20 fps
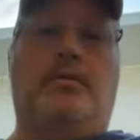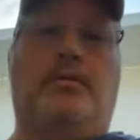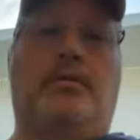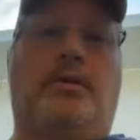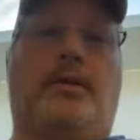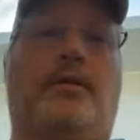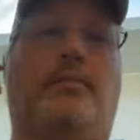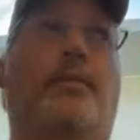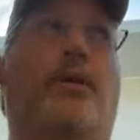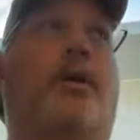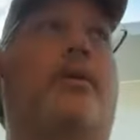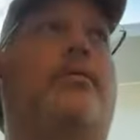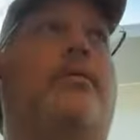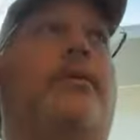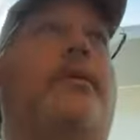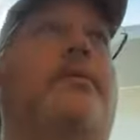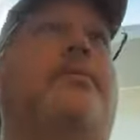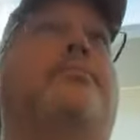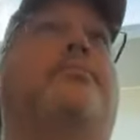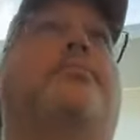that have
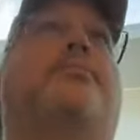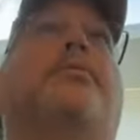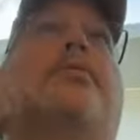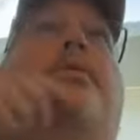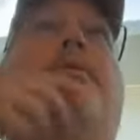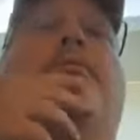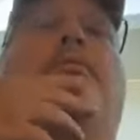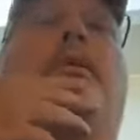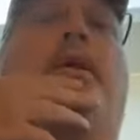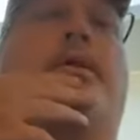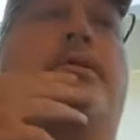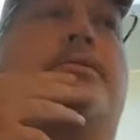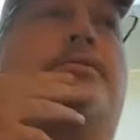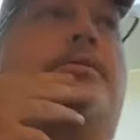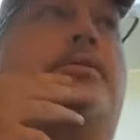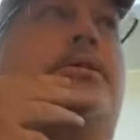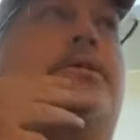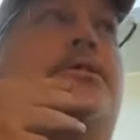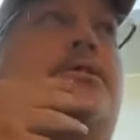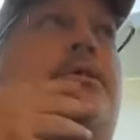already
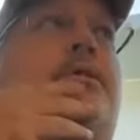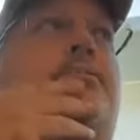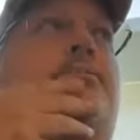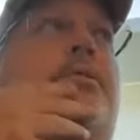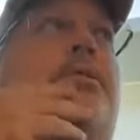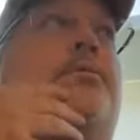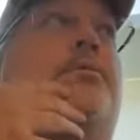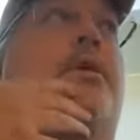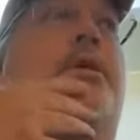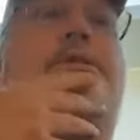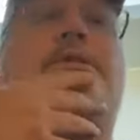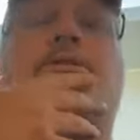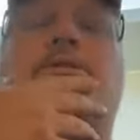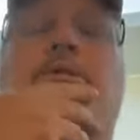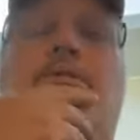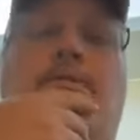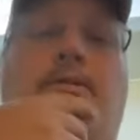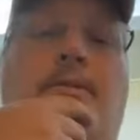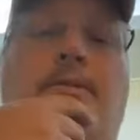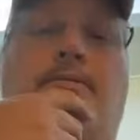pre-reserved,
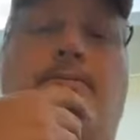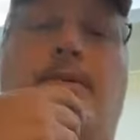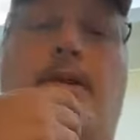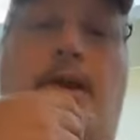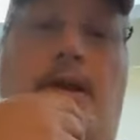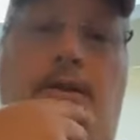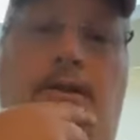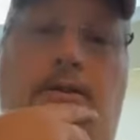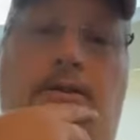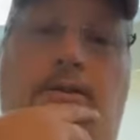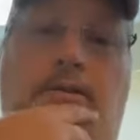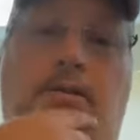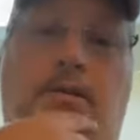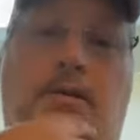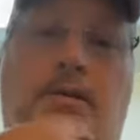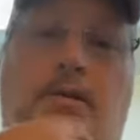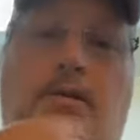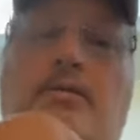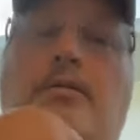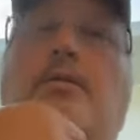pre-registered for the flight.
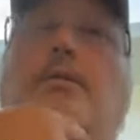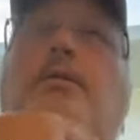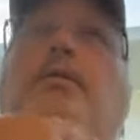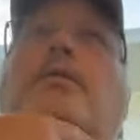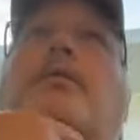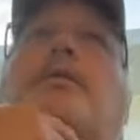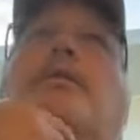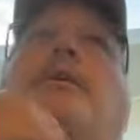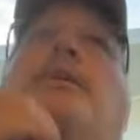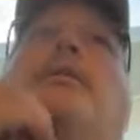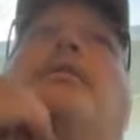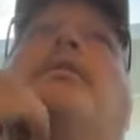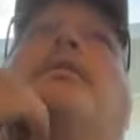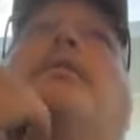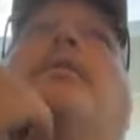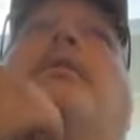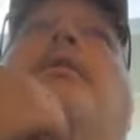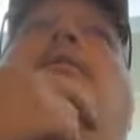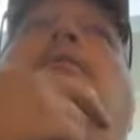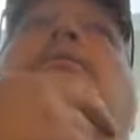
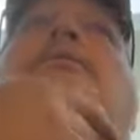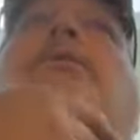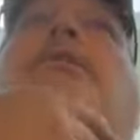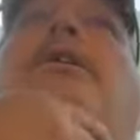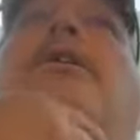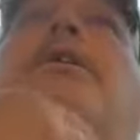Uh, so they